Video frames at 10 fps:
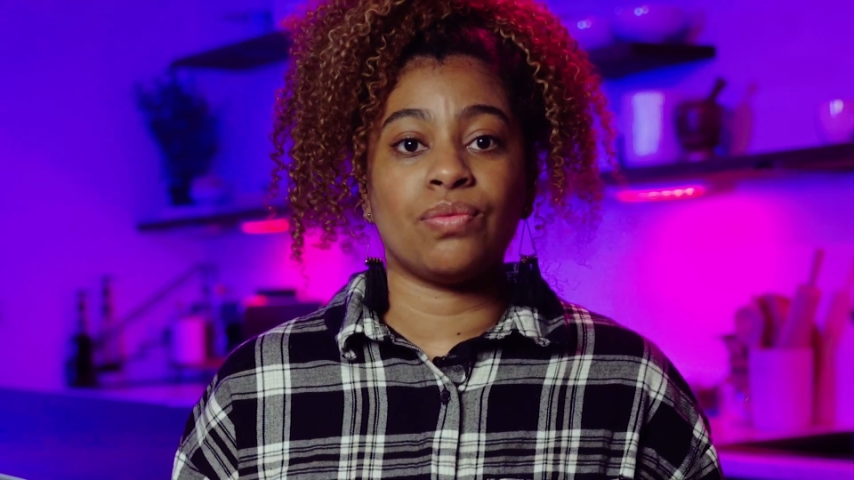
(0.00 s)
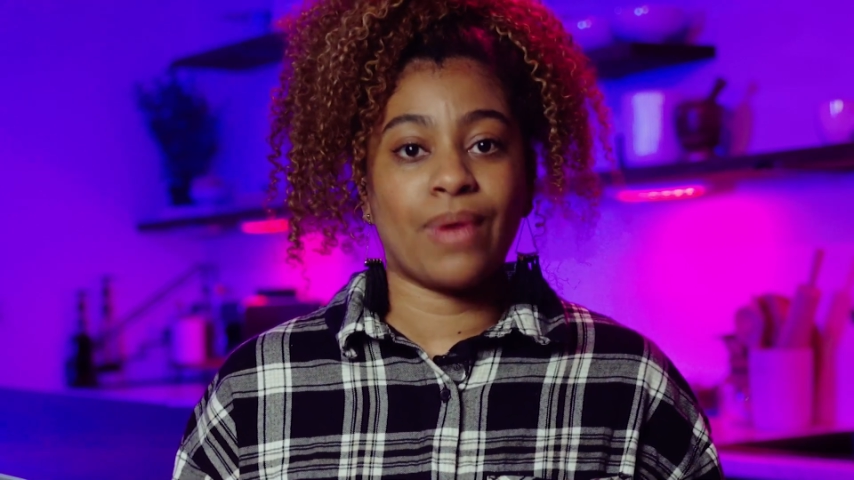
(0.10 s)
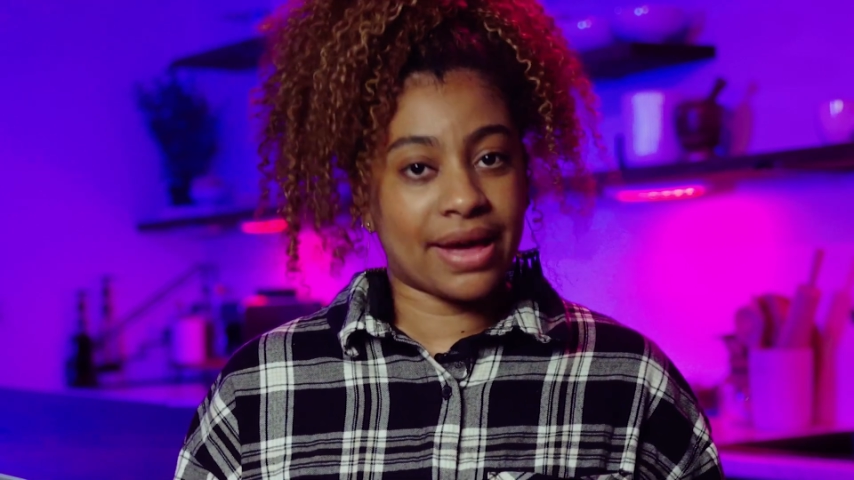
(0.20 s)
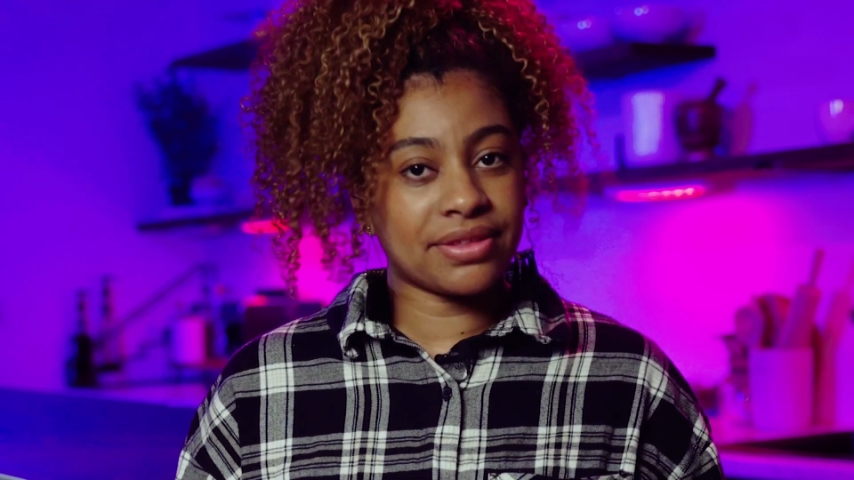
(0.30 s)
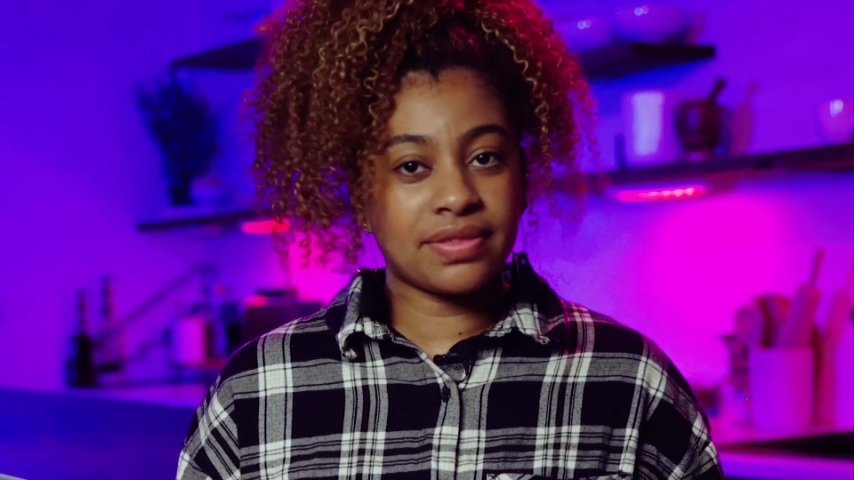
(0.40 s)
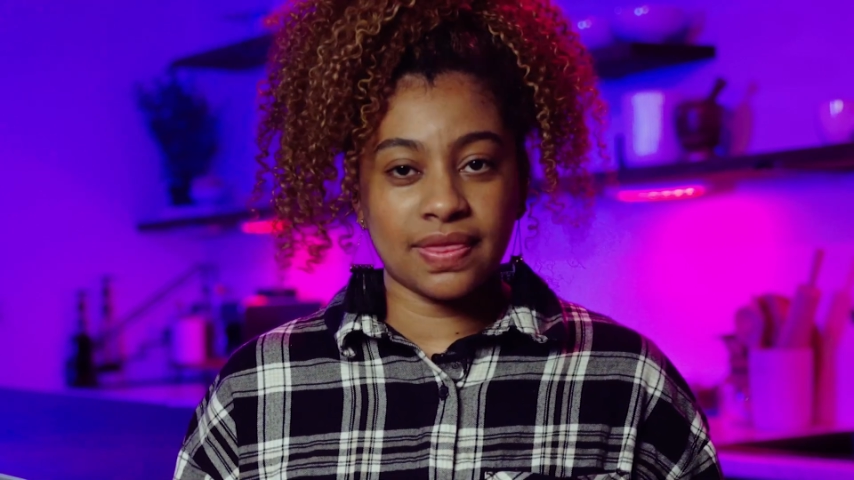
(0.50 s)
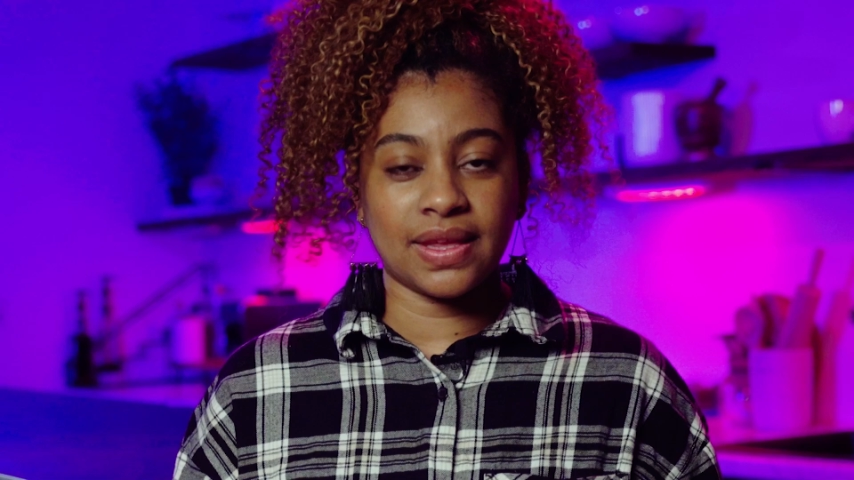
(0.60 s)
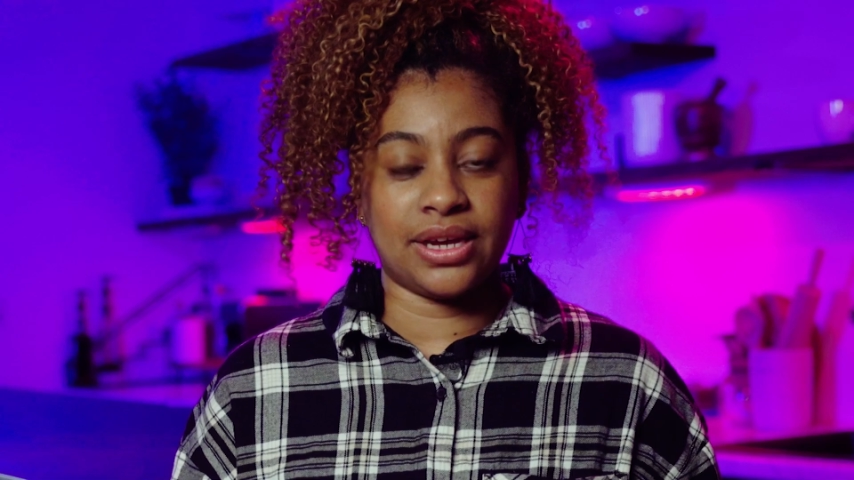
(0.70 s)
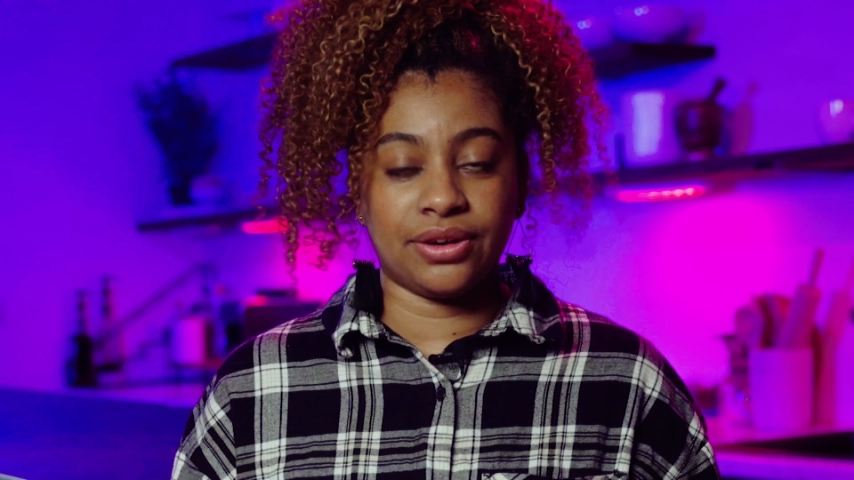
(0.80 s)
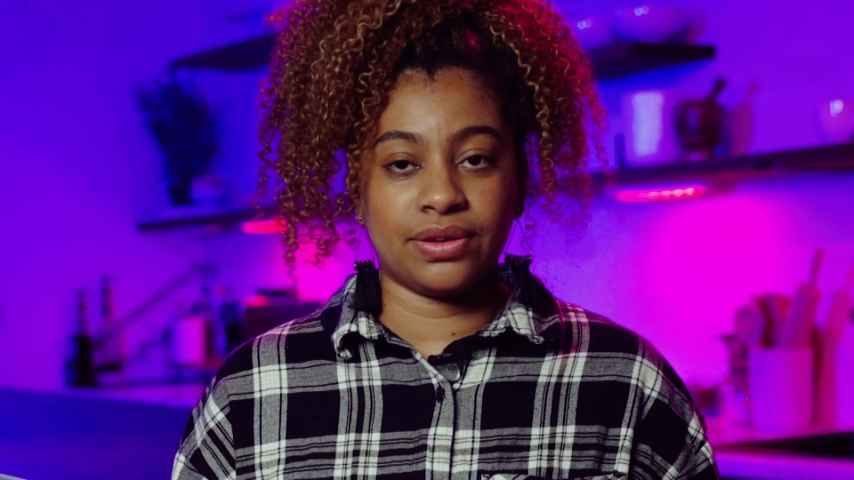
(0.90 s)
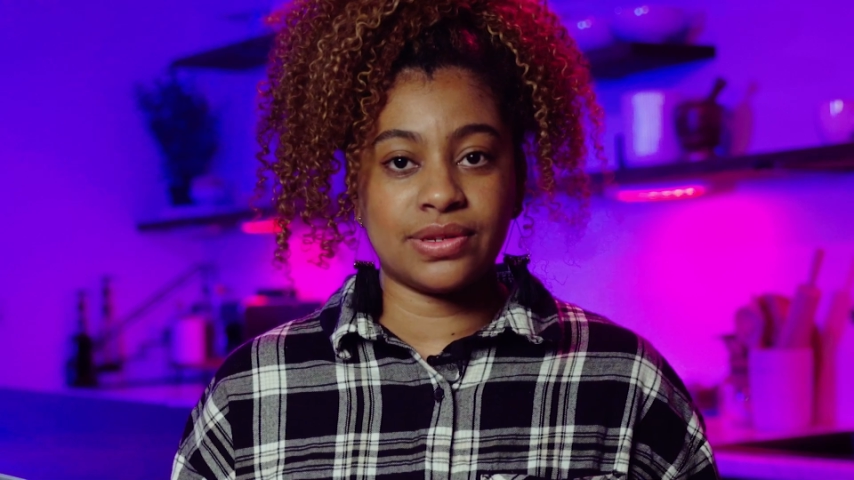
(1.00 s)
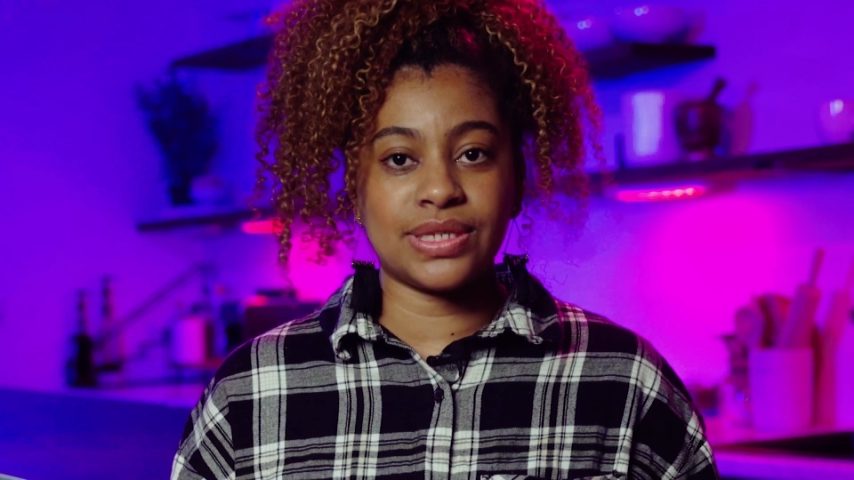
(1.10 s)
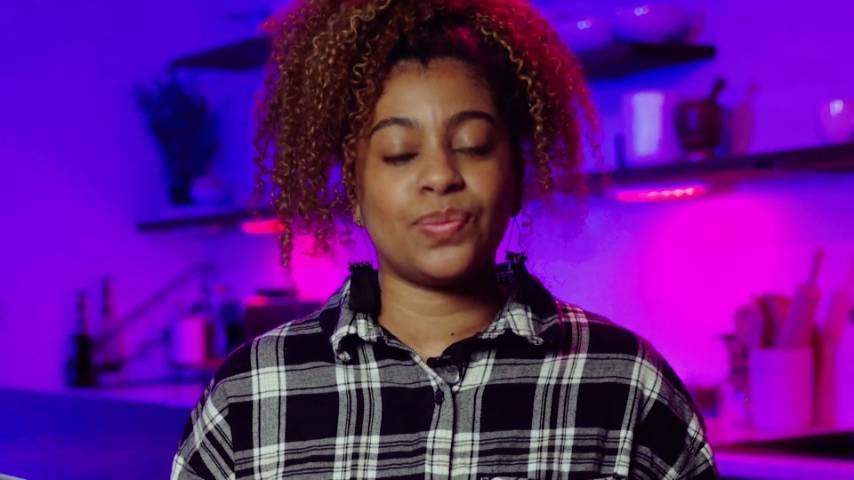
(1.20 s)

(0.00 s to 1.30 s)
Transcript: rather than the heroes